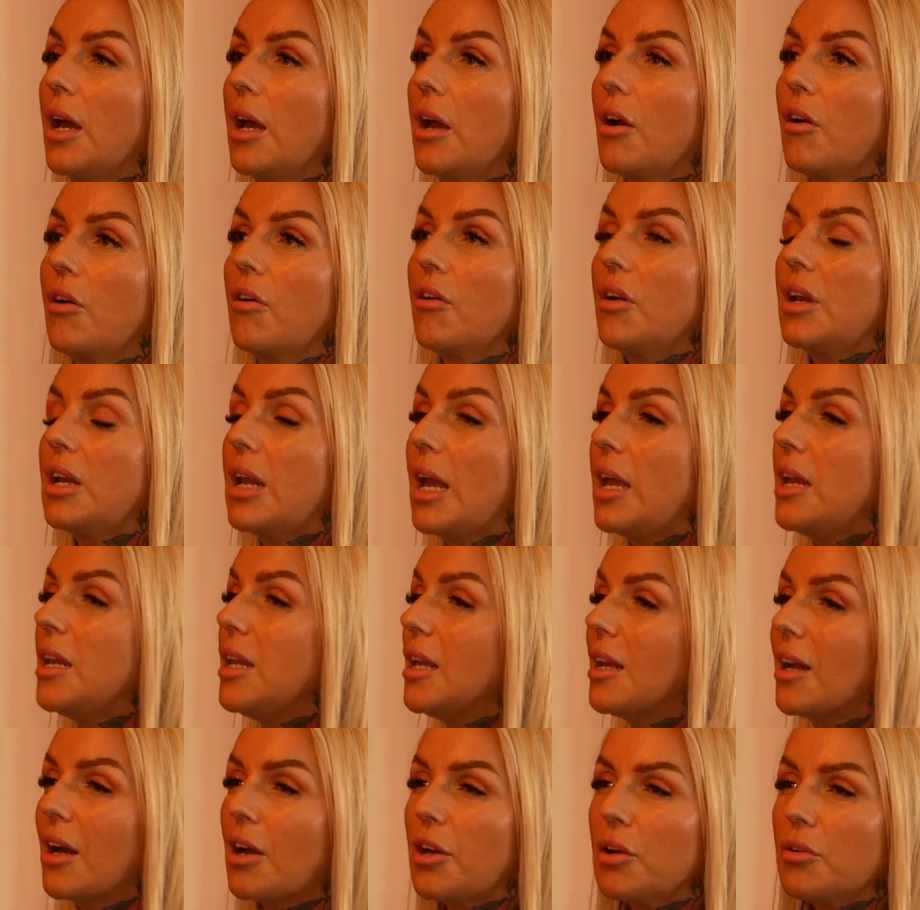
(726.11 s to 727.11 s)
or in
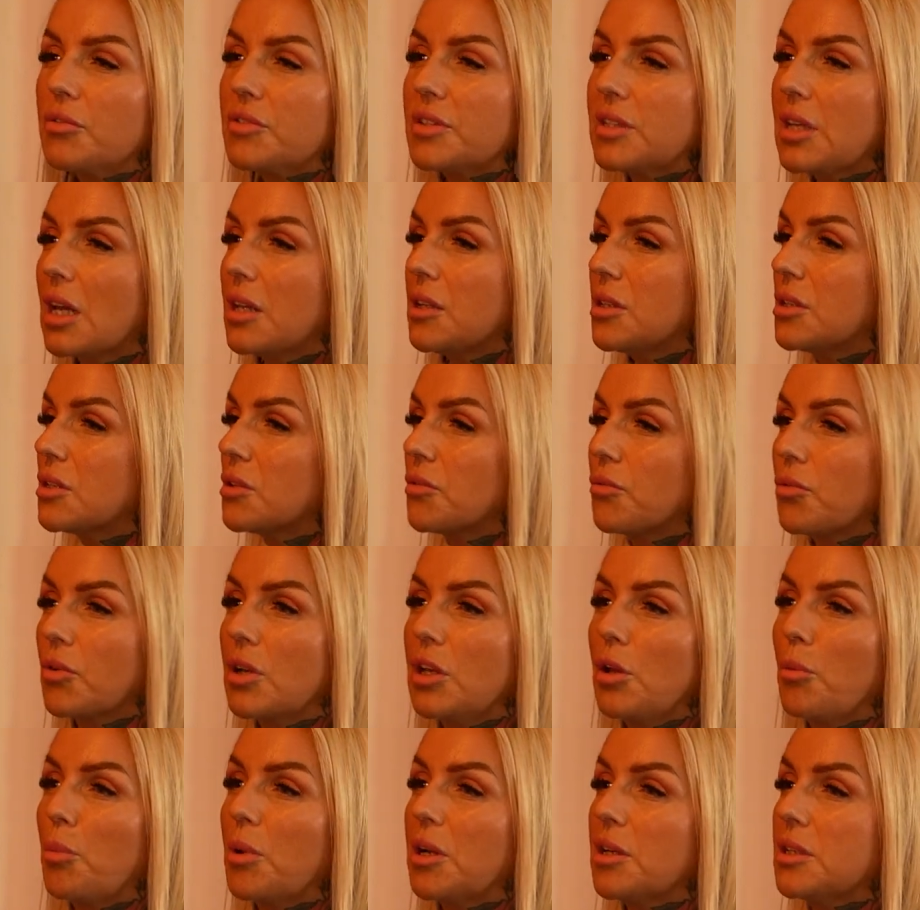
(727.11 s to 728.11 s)
any kind of sense of
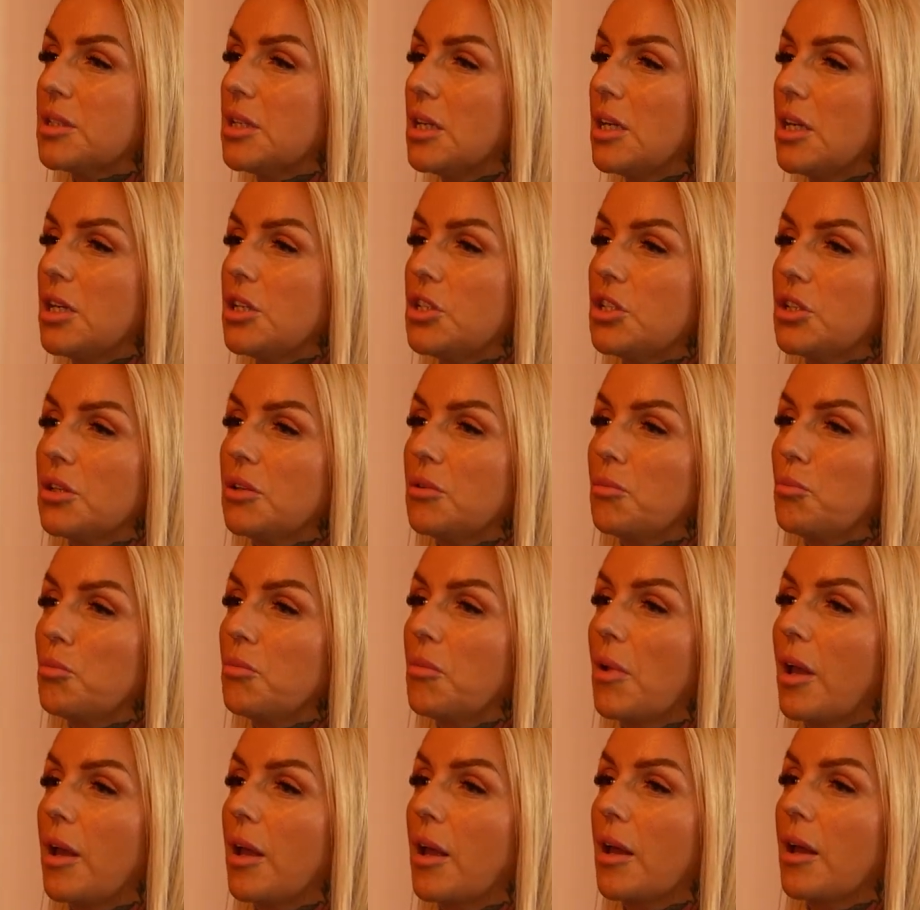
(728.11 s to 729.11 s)

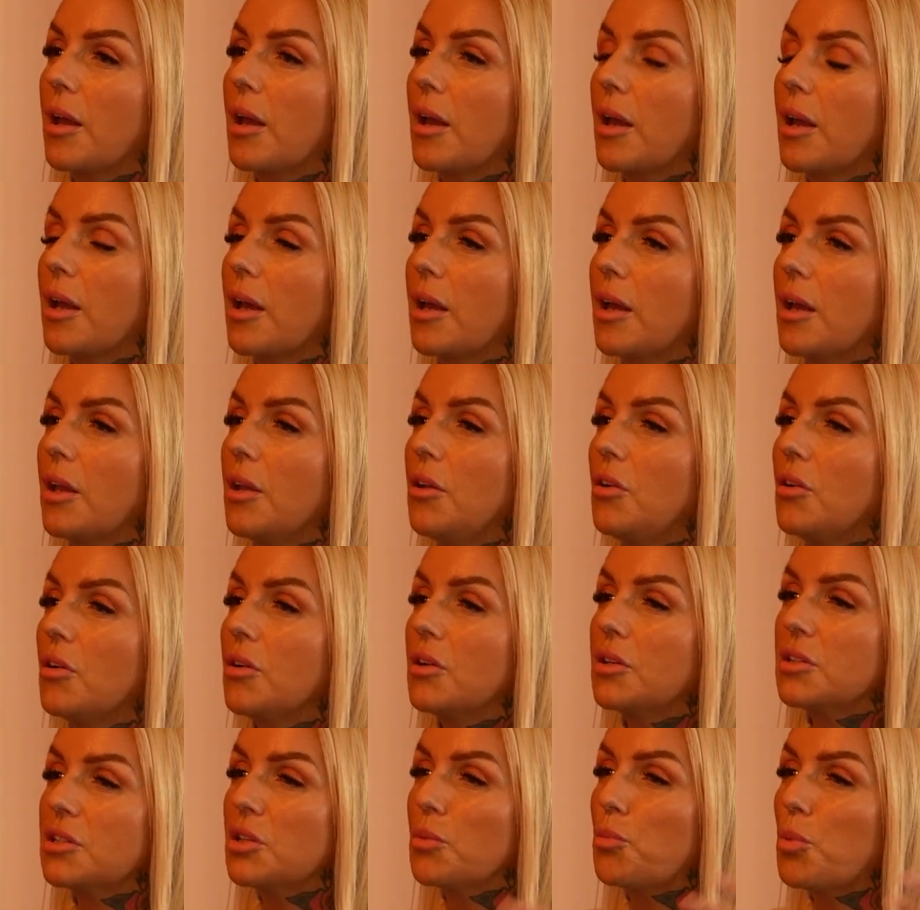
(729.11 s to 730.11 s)
rehabilitation, you know,
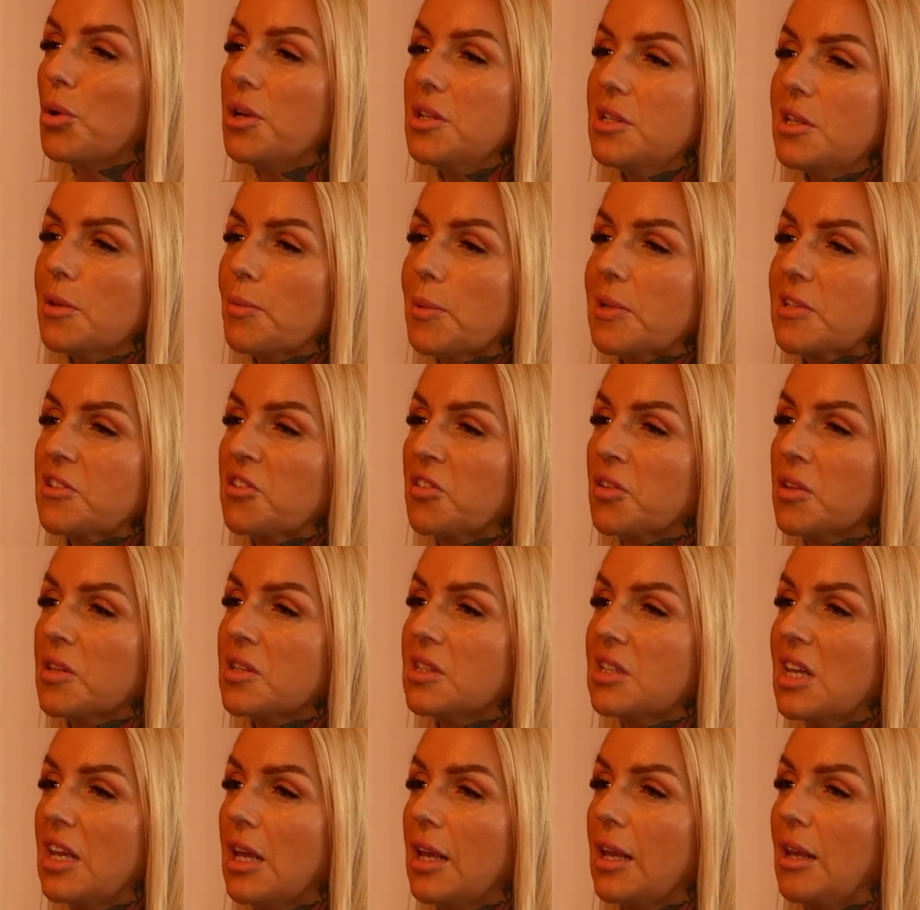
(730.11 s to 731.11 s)
because the principles are the
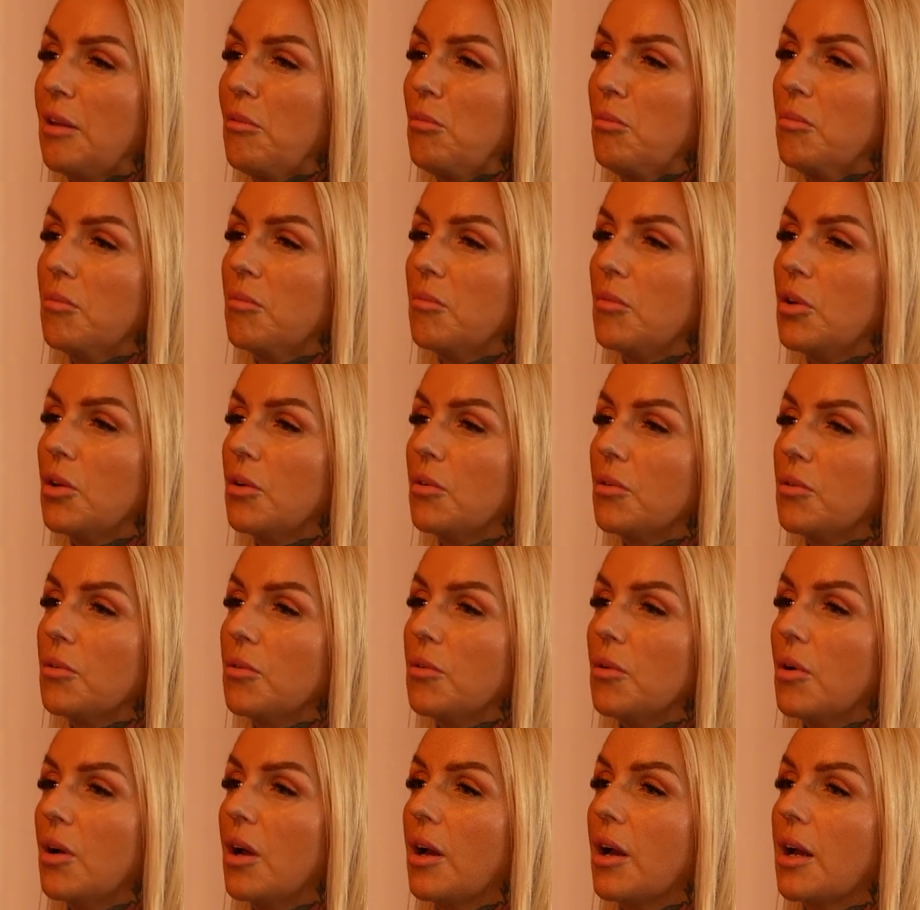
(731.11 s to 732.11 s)
same, you
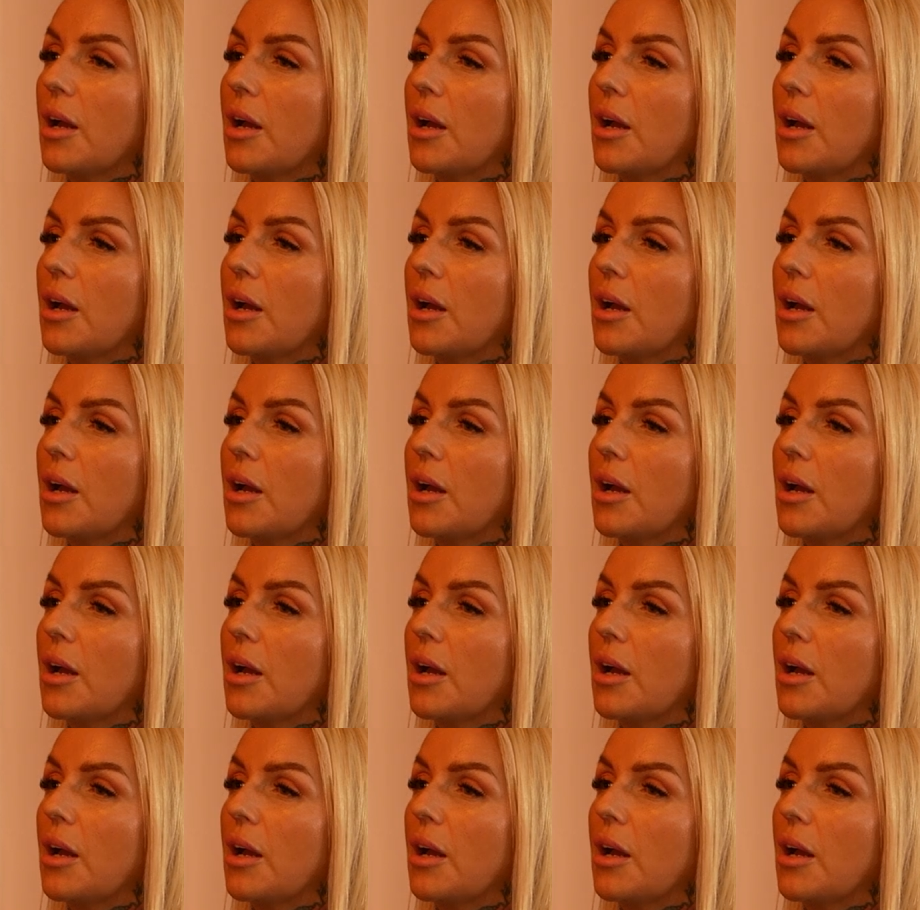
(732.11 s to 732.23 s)
know,